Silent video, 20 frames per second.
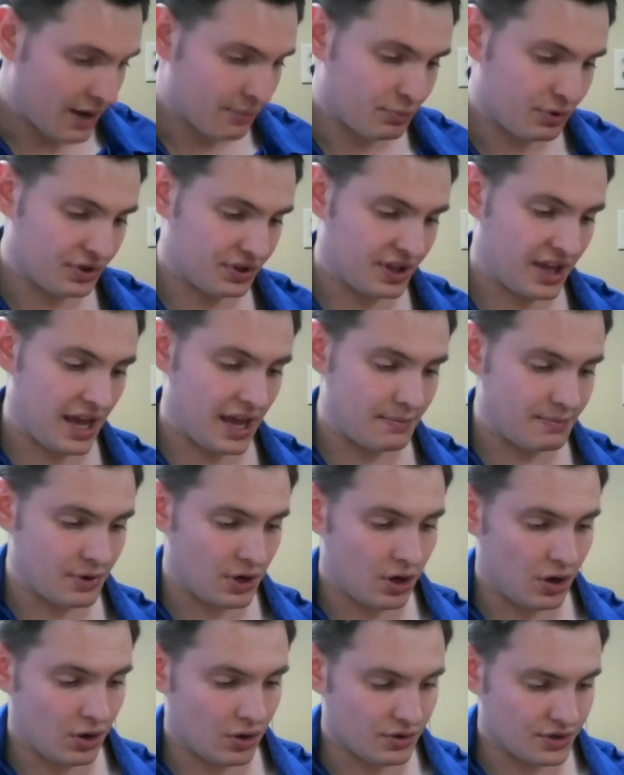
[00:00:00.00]
put the
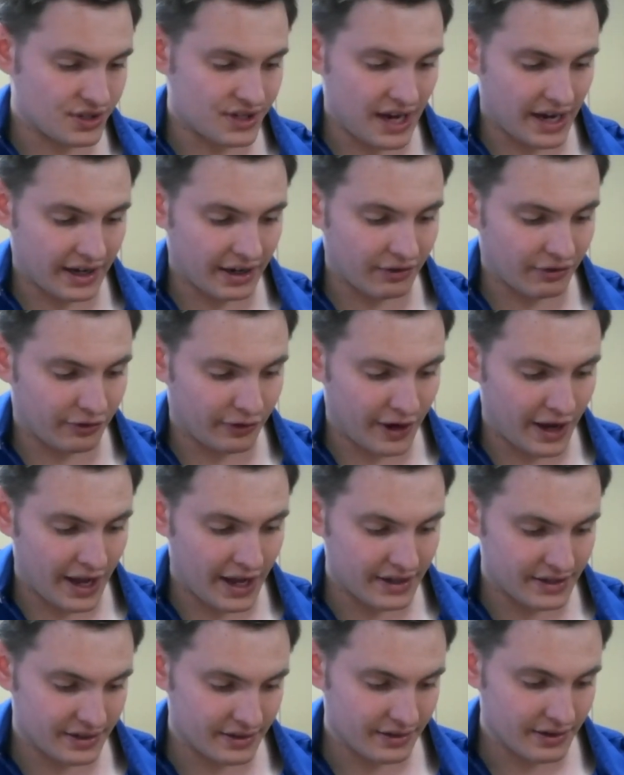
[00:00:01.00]
capo second
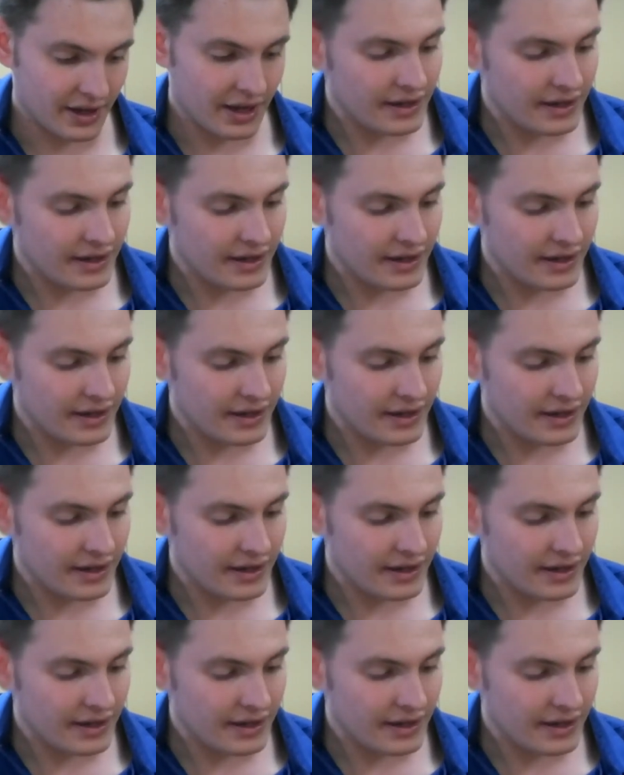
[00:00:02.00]
fret,